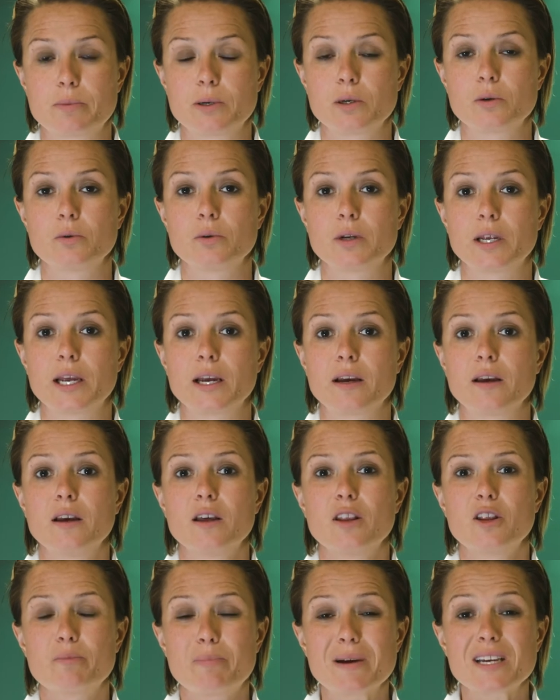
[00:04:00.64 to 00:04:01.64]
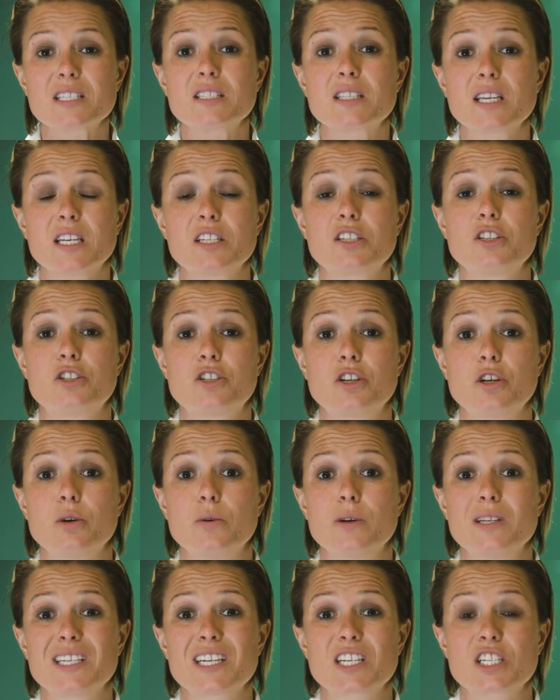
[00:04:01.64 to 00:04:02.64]
building, the best thing to do
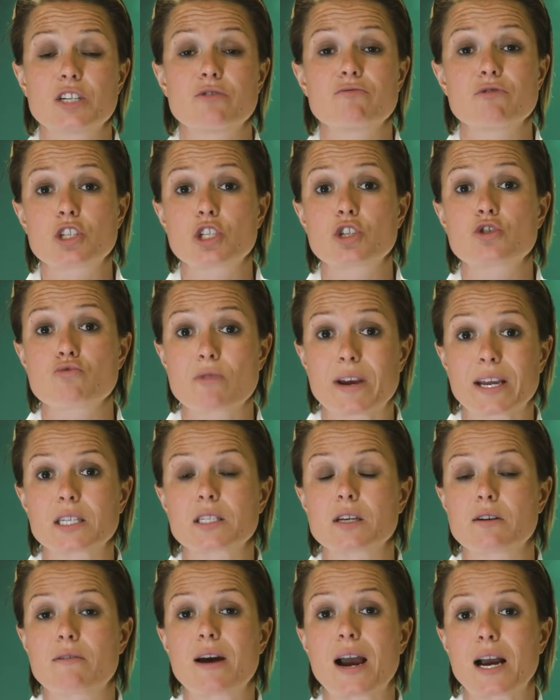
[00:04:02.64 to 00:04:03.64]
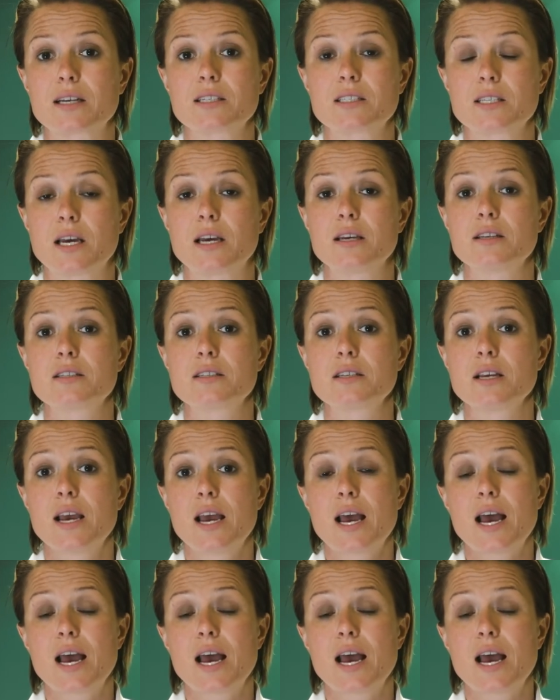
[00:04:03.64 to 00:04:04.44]
is actually restrict their access.